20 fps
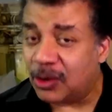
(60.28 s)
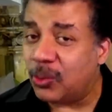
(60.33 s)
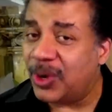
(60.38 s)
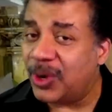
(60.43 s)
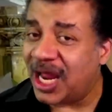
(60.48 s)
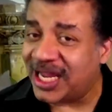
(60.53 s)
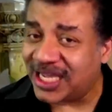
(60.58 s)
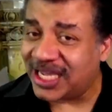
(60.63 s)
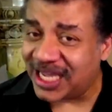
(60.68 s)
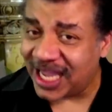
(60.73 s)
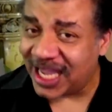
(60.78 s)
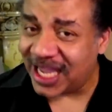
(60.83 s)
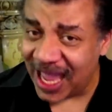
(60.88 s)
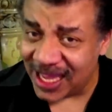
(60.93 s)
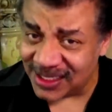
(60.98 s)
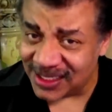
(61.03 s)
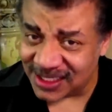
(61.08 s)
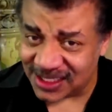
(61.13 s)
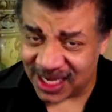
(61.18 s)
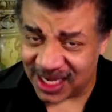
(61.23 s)
What I
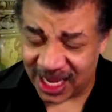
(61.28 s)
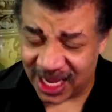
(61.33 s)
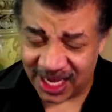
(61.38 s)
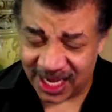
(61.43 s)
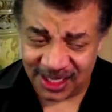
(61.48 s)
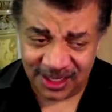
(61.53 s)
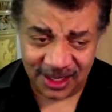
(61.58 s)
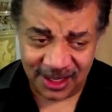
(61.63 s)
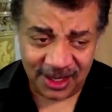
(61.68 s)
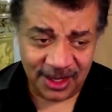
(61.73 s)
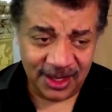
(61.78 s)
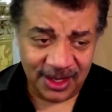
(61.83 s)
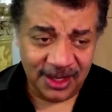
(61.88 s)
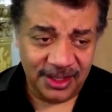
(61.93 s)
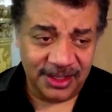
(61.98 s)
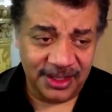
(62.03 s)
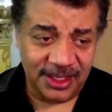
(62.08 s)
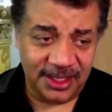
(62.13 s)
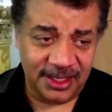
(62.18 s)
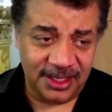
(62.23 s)
can say
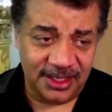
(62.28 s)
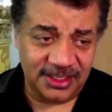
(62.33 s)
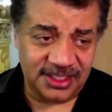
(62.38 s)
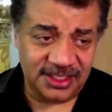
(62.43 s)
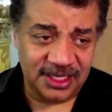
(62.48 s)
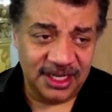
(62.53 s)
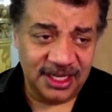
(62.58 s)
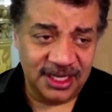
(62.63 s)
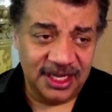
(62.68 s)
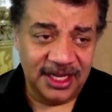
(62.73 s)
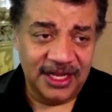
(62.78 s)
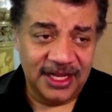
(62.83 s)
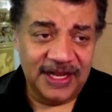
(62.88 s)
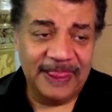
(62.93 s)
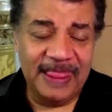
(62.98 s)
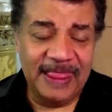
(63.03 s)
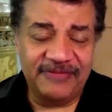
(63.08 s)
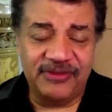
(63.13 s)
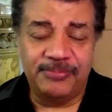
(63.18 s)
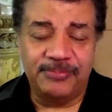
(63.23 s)
is
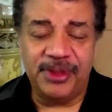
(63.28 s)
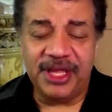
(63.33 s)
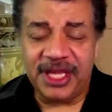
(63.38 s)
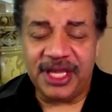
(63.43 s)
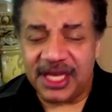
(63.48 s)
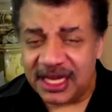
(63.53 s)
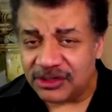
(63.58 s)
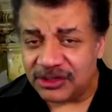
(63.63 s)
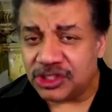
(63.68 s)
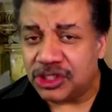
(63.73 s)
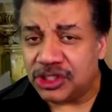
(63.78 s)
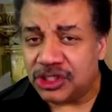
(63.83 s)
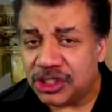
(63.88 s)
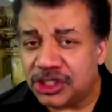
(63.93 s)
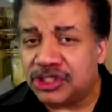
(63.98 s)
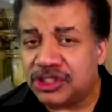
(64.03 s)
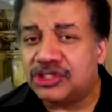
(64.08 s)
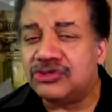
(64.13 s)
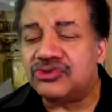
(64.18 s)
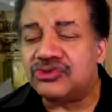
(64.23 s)
if a billionaire is going to
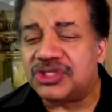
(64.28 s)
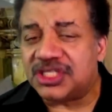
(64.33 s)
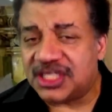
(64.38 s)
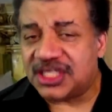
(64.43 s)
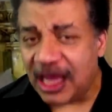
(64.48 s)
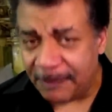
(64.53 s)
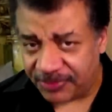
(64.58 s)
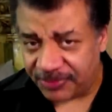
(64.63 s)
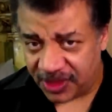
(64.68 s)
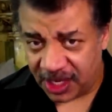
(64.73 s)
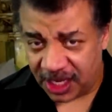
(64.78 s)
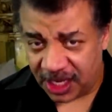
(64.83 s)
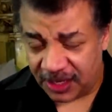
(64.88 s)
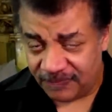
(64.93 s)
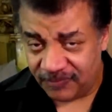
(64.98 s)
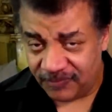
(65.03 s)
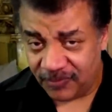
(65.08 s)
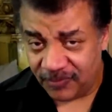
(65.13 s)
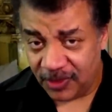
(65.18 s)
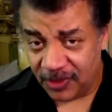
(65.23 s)
do something,